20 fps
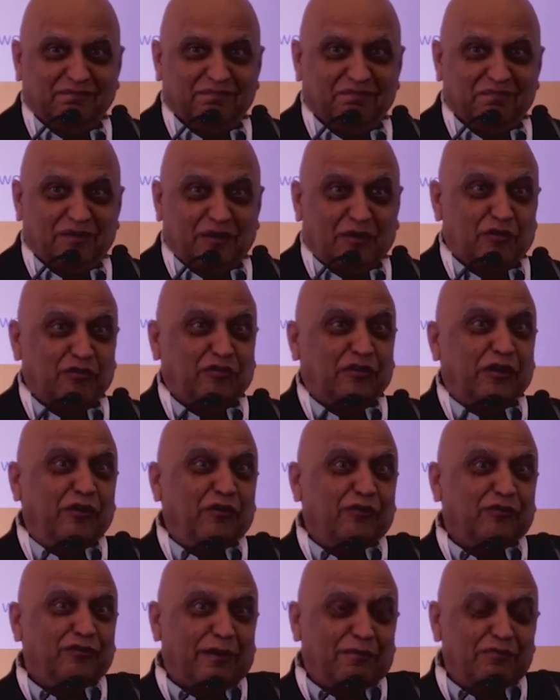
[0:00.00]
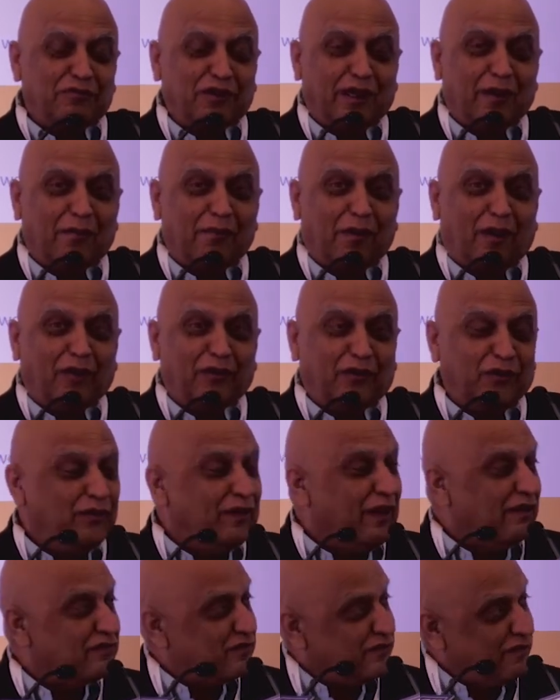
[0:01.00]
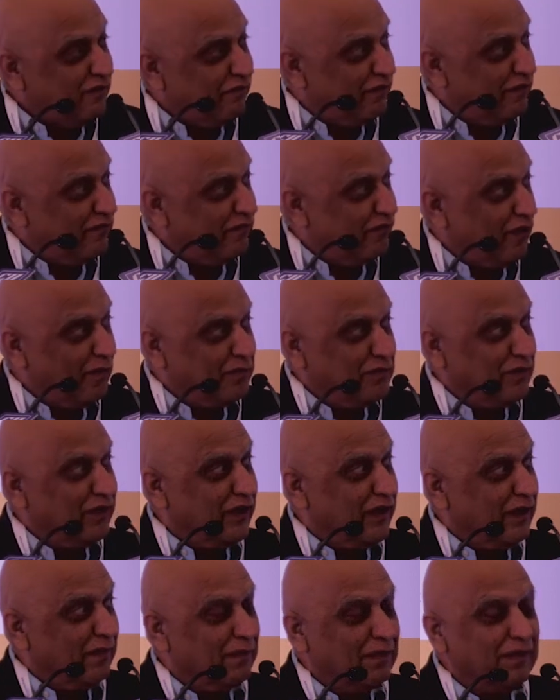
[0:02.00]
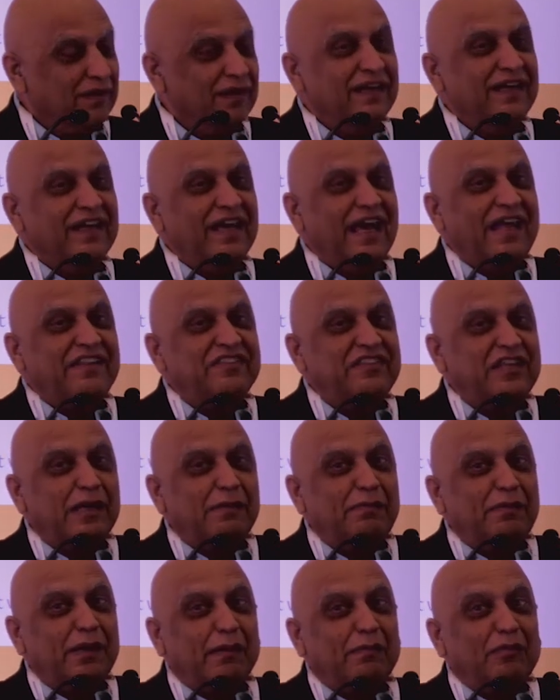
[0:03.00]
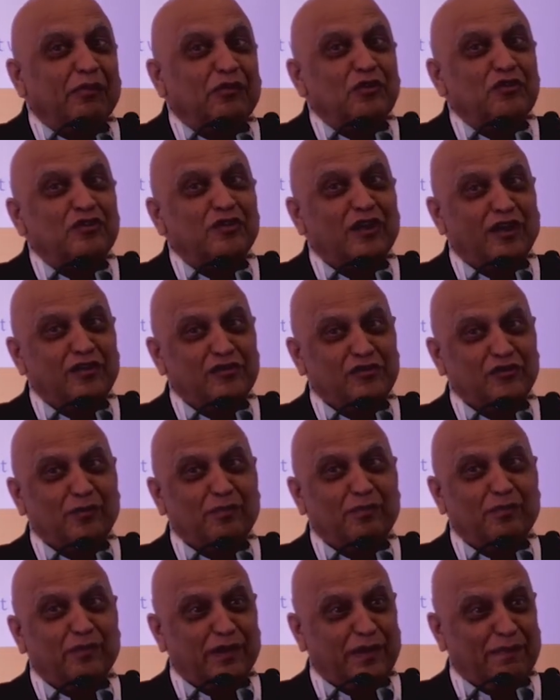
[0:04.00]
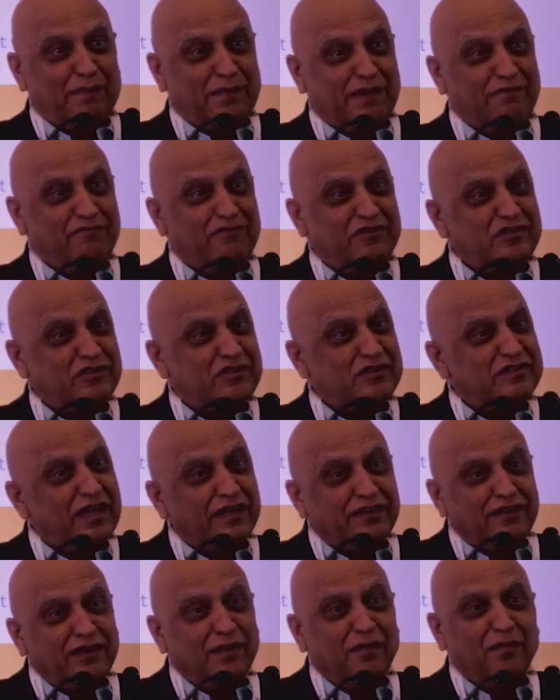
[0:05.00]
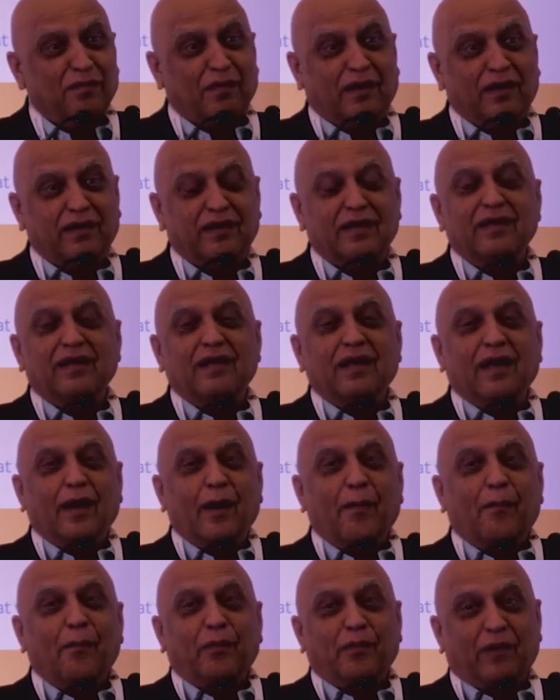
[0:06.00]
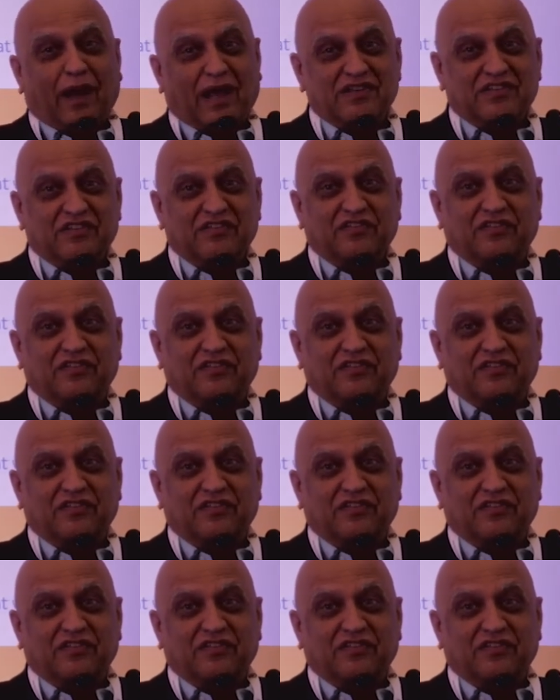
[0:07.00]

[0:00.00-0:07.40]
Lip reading: Because they know something about you that's different from your neighbor. And they'll be able to charge you a premium, which is nothing but a price